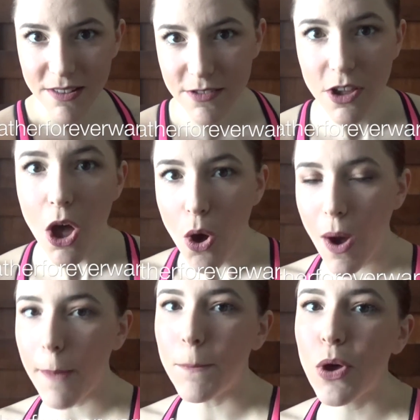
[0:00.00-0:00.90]
So
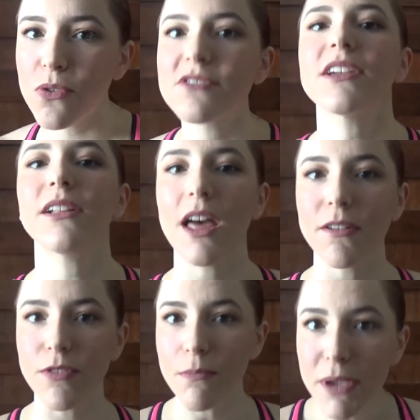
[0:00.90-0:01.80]
I'm posting a lot
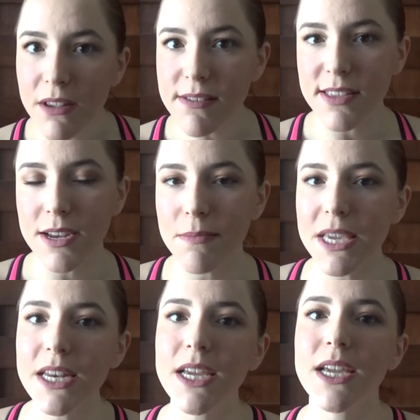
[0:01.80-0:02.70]
of the meals that I'm
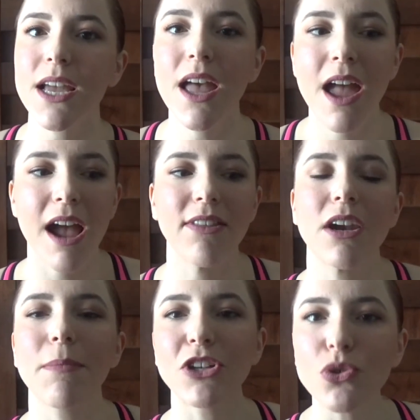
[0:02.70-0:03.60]
eating, and
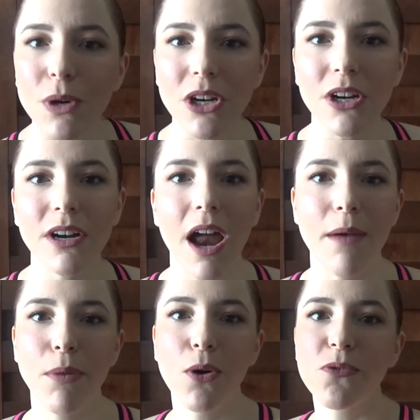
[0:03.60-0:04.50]
then on my Twitter
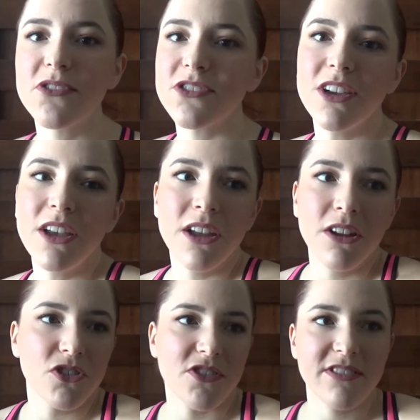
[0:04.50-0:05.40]
I post
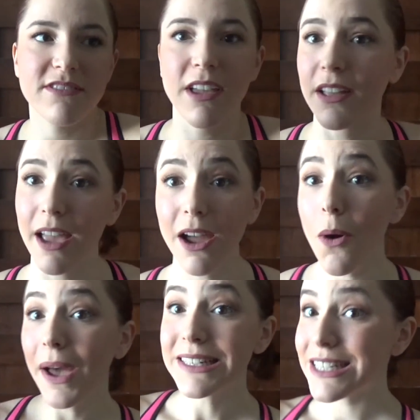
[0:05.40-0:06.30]
just like, oh,
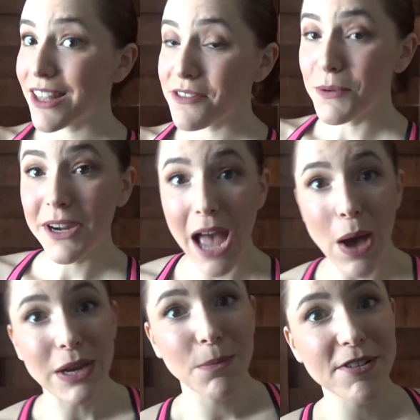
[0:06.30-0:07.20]
I did this
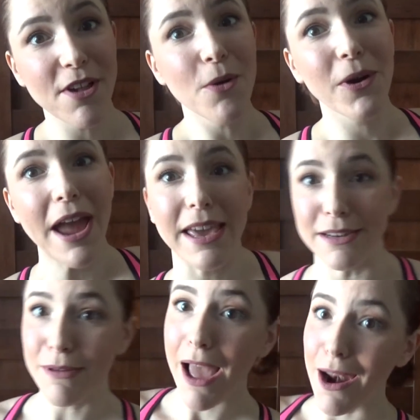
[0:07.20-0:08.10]
workout and it was so great,
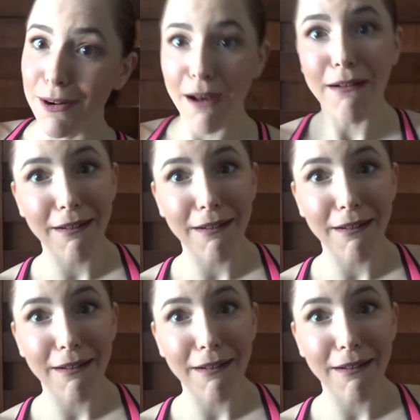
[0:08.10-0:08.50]
and blah, blah,